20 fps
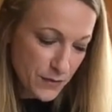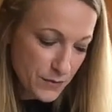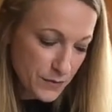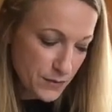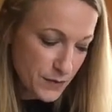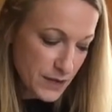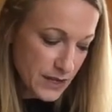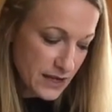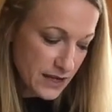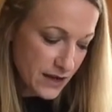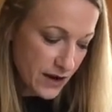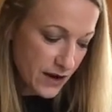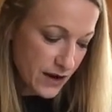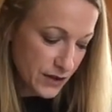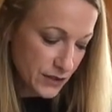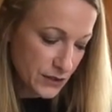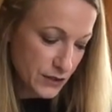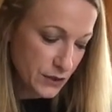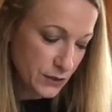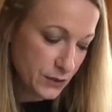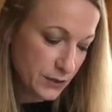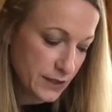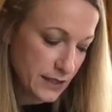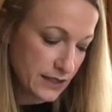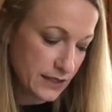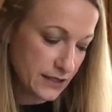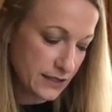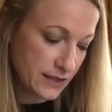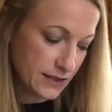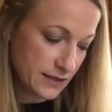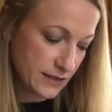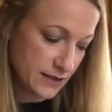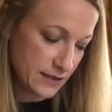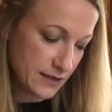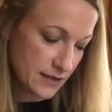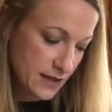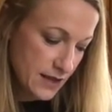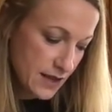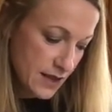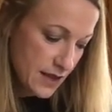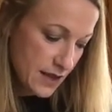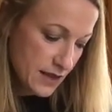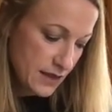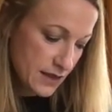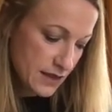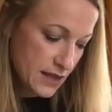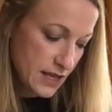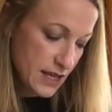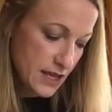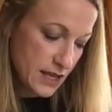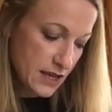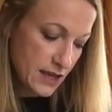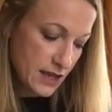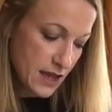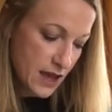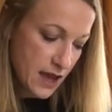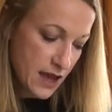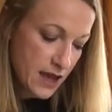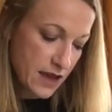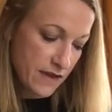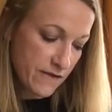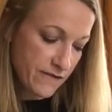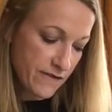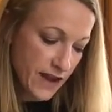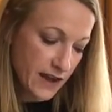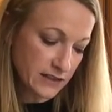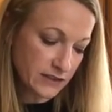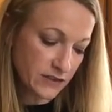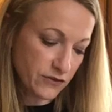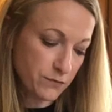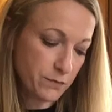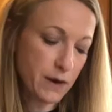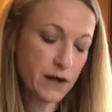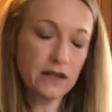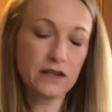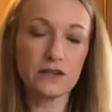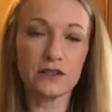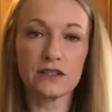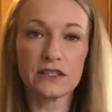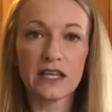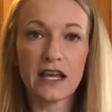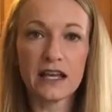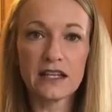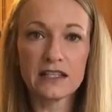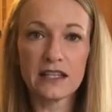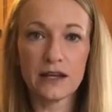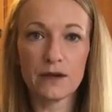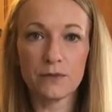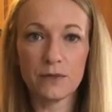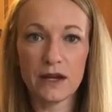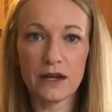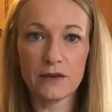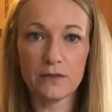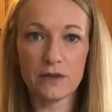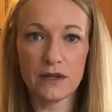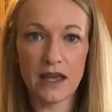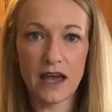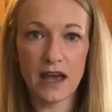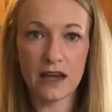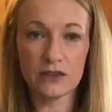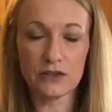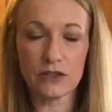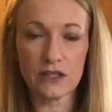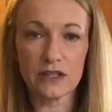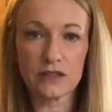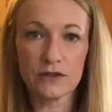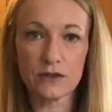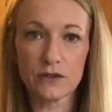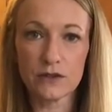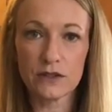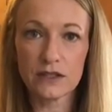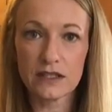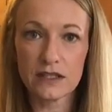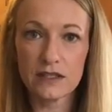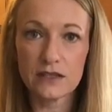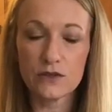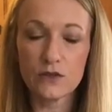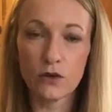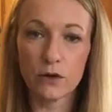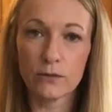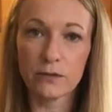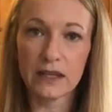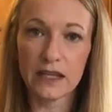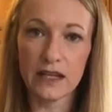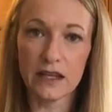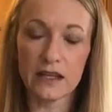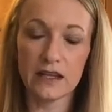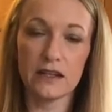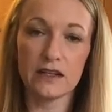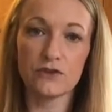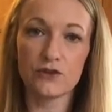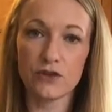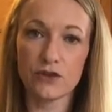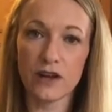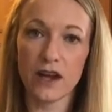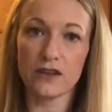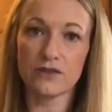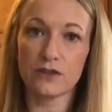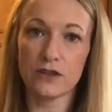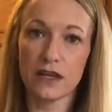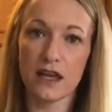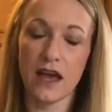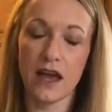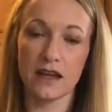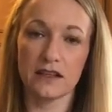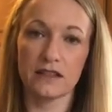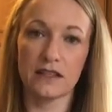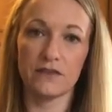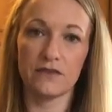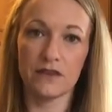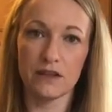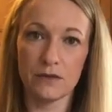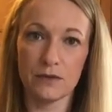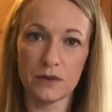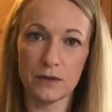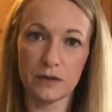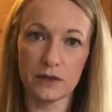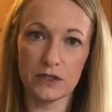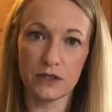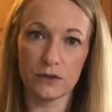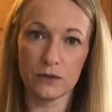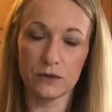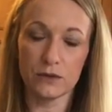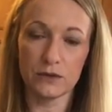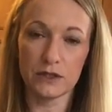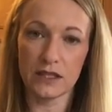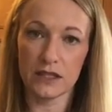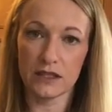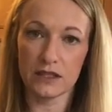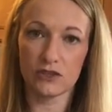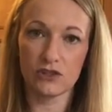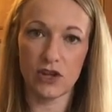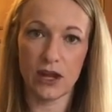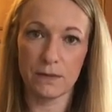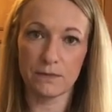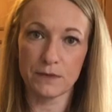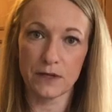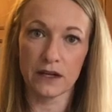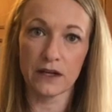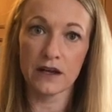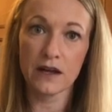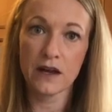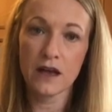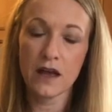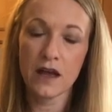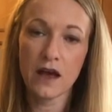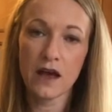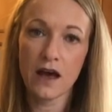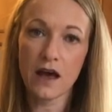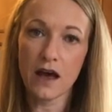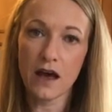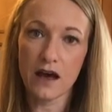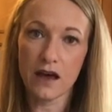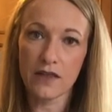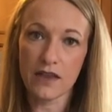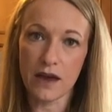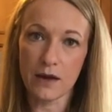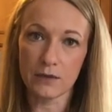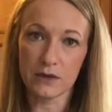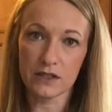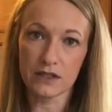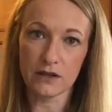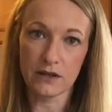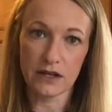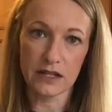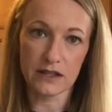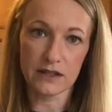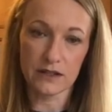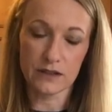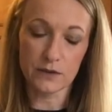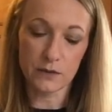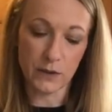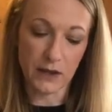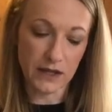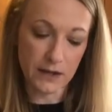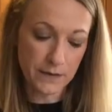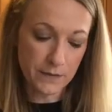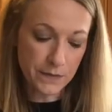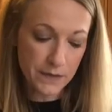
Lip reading: We are doing the effective particle size on a rate of reaction. So this is normally an introductory activity we would do to the chapter that we're starting this week.